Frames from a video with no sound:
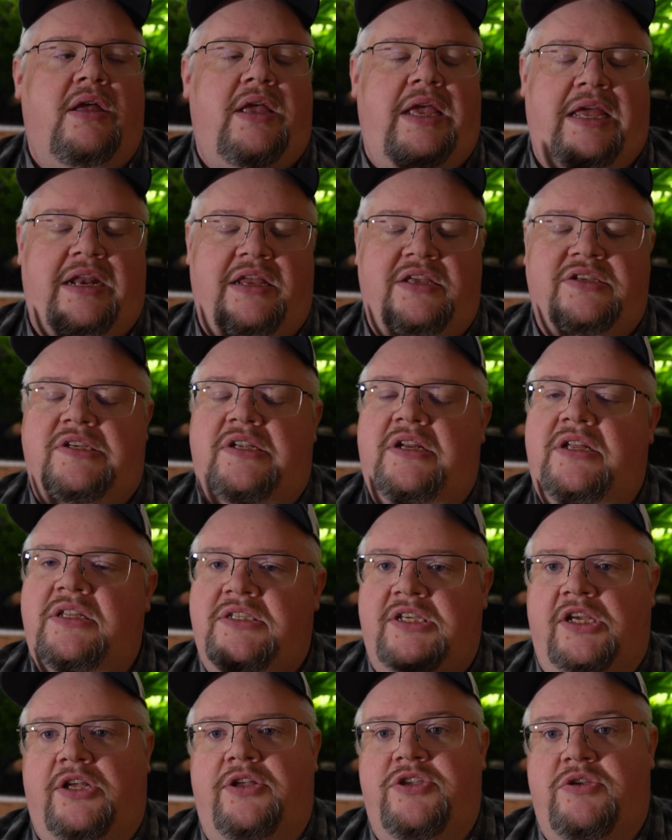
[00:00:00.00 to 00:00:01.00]
It isn't
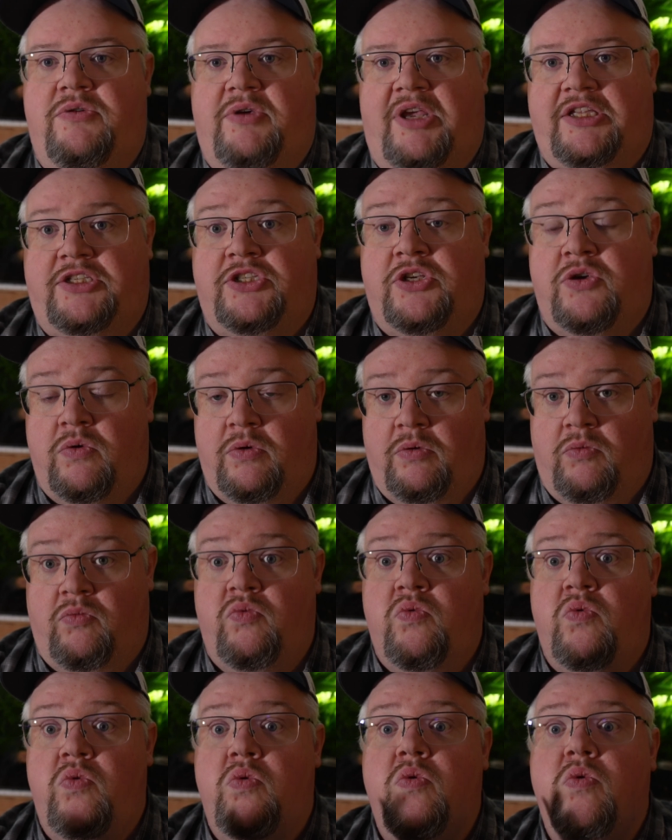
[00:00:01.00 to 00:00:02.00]
until you get to
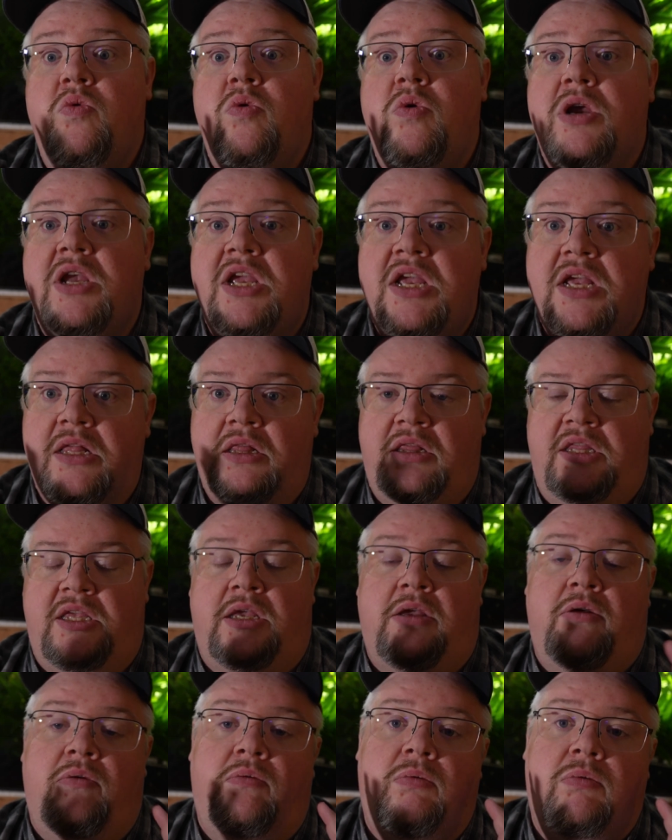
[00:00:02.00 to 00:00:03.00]

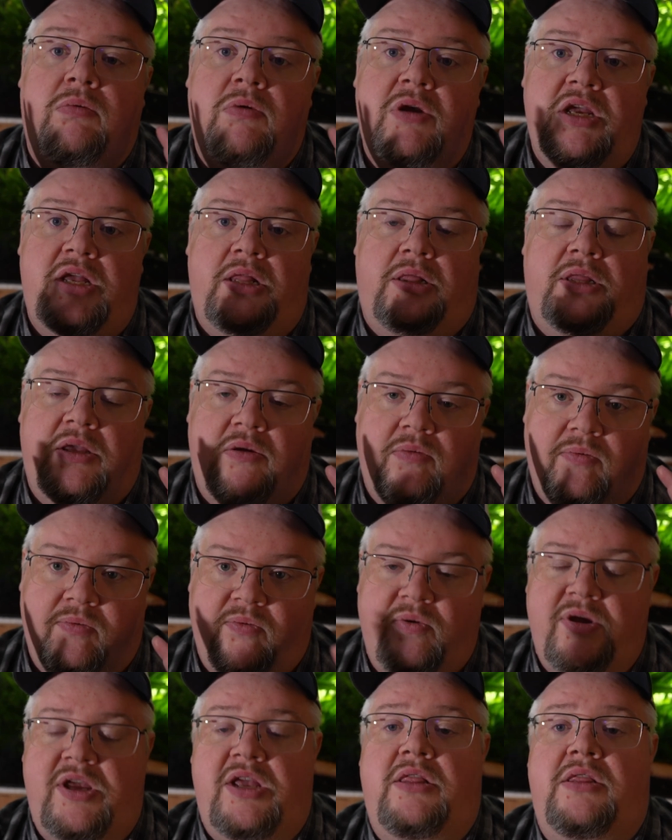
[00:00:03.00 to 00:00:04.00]
really, really,
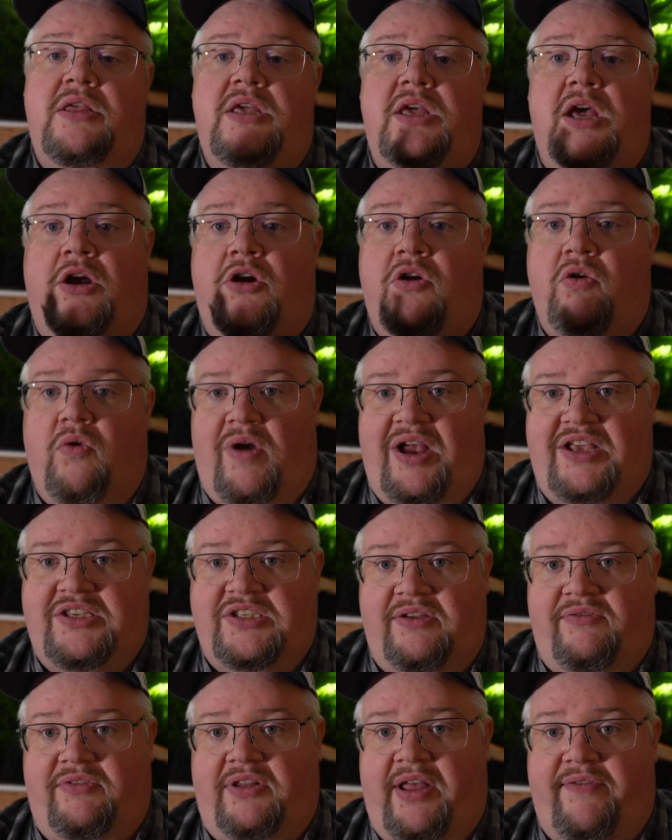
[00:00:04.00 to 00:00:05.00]
really
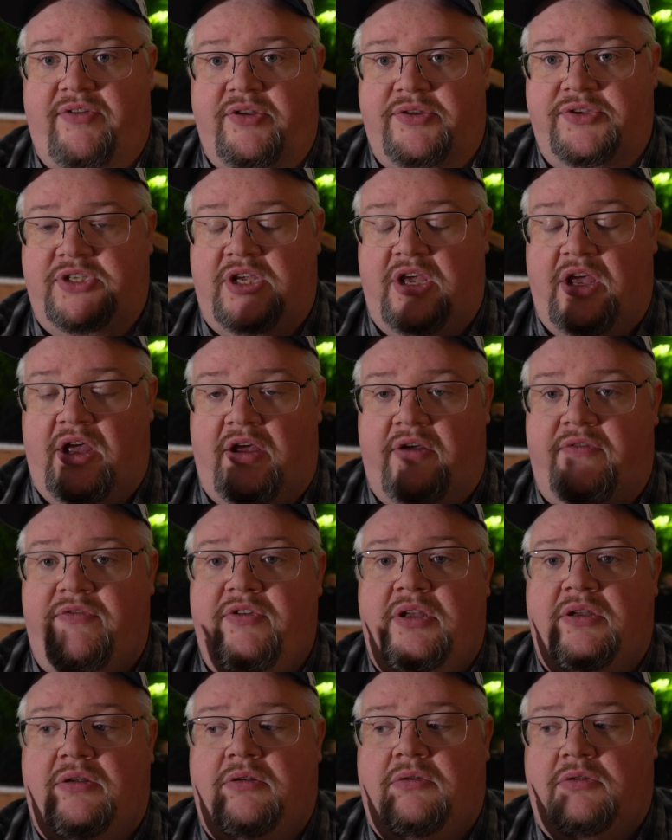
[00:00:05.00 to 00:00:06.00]
aggressive levels of
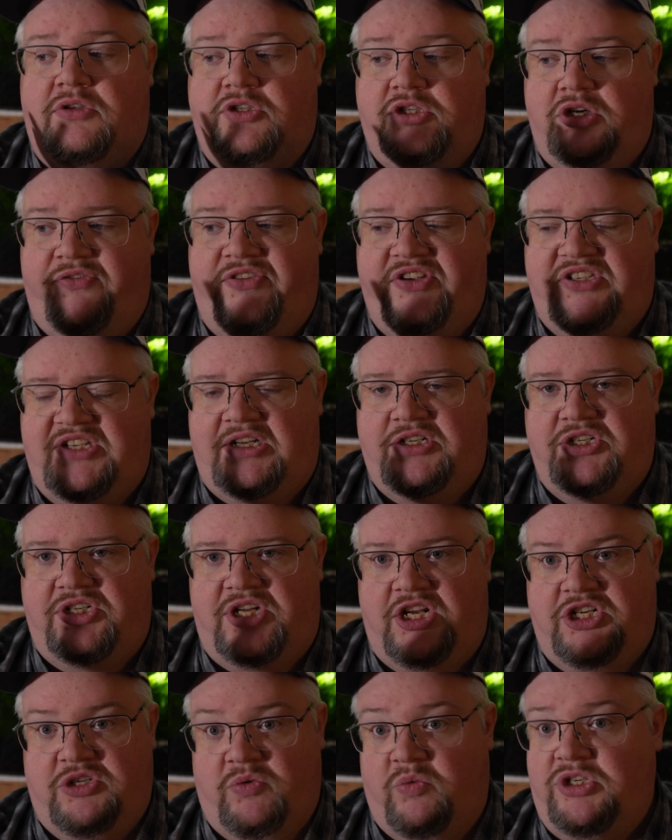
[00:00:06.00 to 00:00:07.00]
surface
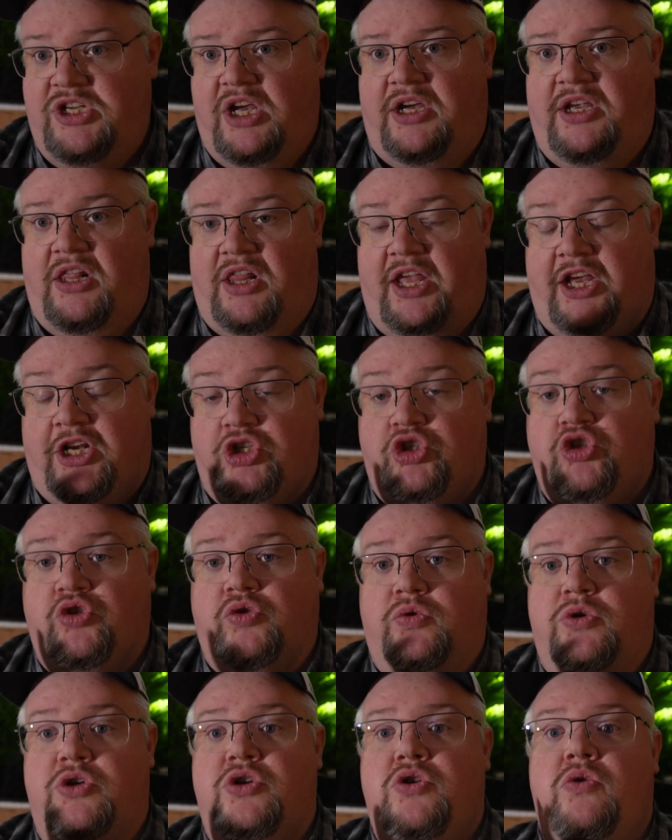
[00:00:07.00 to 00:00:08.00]
agitation. We're talking like
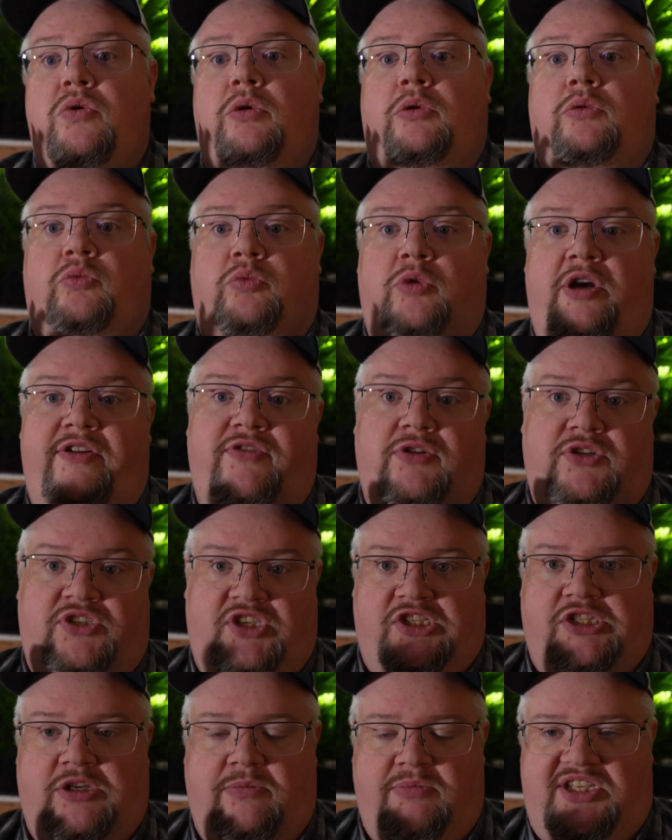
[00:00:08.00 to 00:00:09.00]
true river
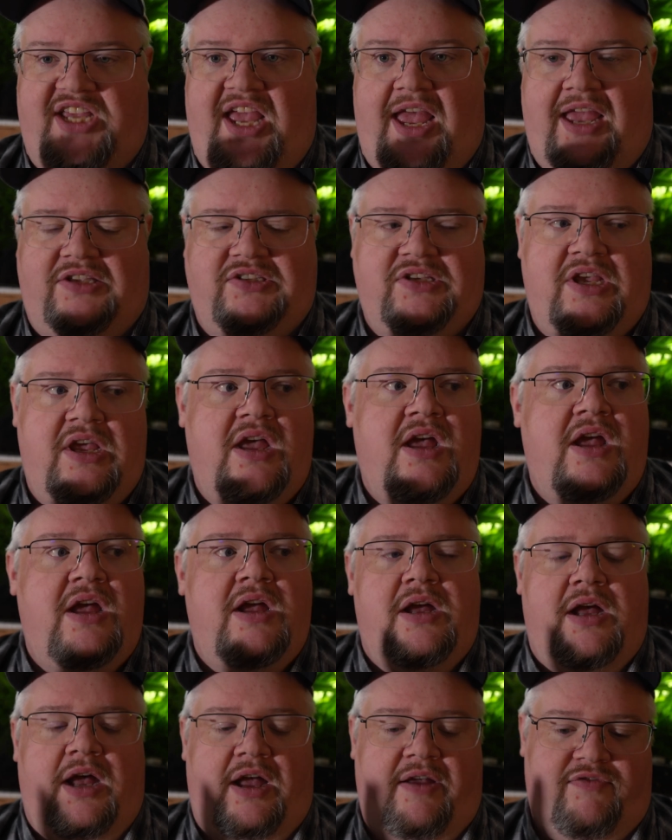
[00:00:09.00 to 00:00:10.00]
system tanks.
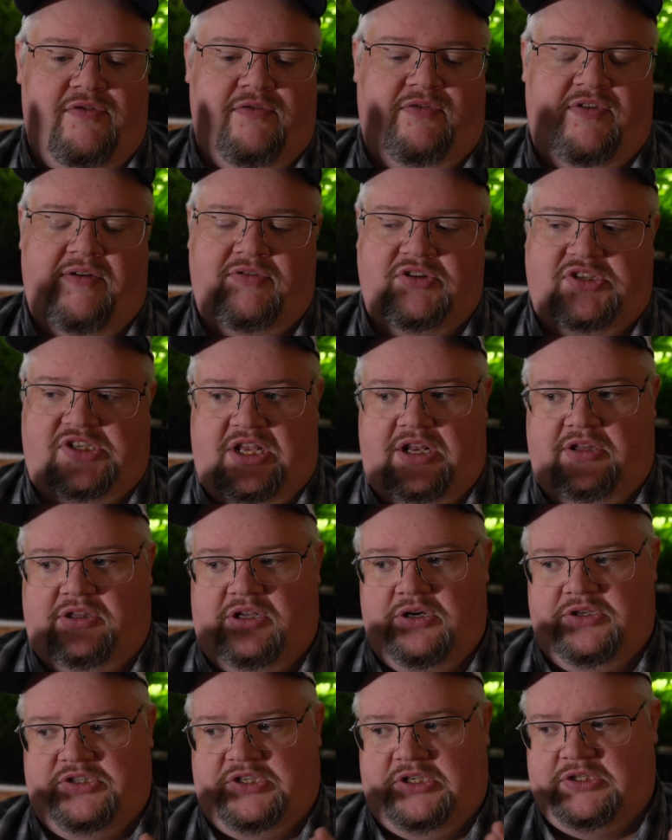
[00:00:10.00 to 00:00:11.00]
If you've ever seen it,
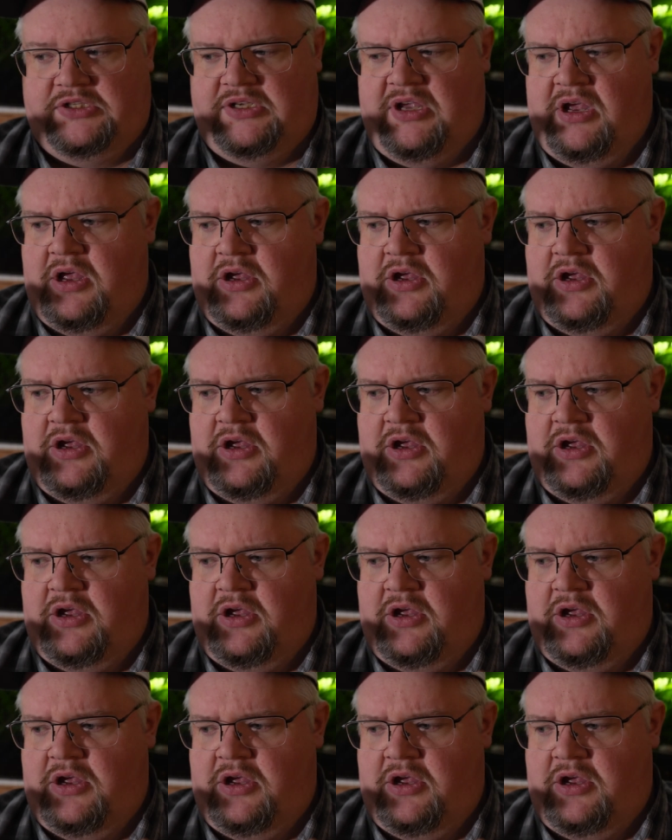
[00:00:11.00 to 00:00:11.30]
there's this